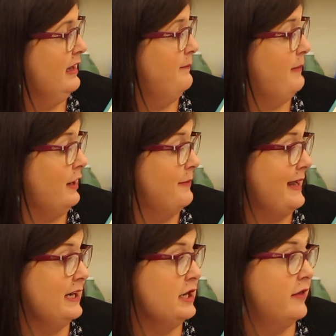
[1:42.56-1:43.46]
Bear made
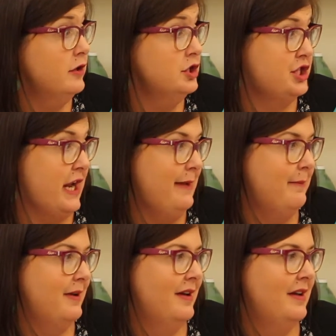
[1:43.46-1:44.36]
another shape.
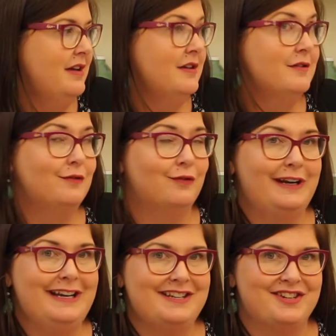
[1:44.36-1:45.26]

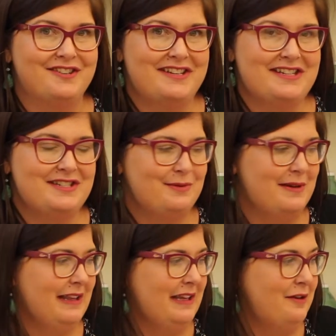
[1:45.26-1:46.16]
Frida turned it into
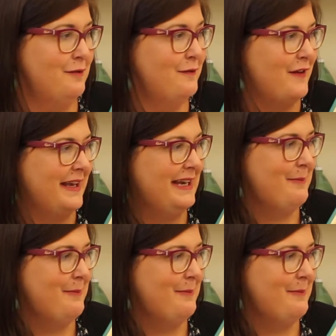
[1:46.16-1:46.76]
a little funny